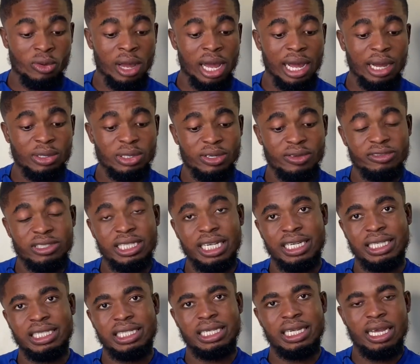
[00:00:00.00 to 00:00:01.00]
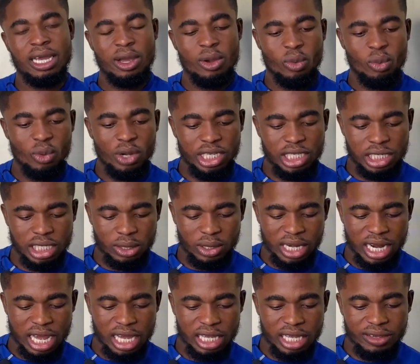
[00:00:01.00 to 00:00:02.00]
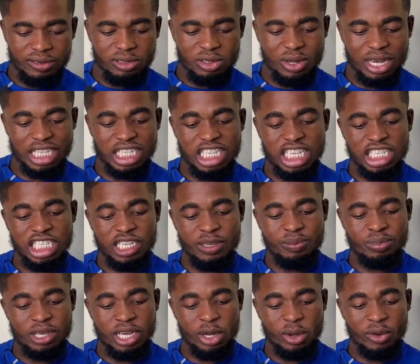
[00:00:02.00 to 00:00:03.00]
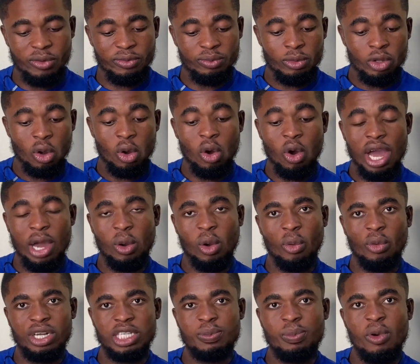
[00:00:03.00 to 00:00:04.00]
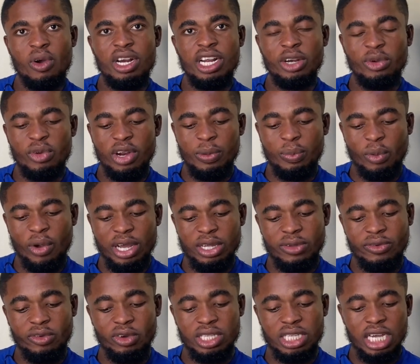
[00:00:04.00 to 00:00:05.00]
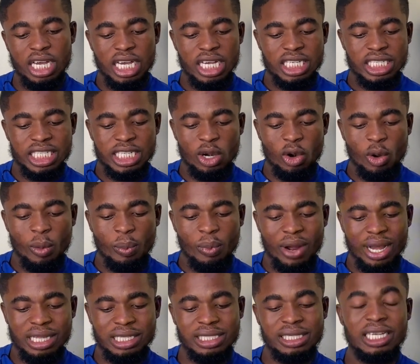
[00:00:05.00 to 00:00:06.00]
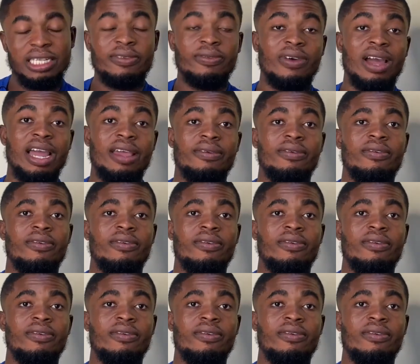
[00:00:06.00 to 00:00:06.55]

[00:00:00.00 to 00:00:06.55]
out of 6, which then gives you a CGPA of, or a corresponding grade point of what, 0.65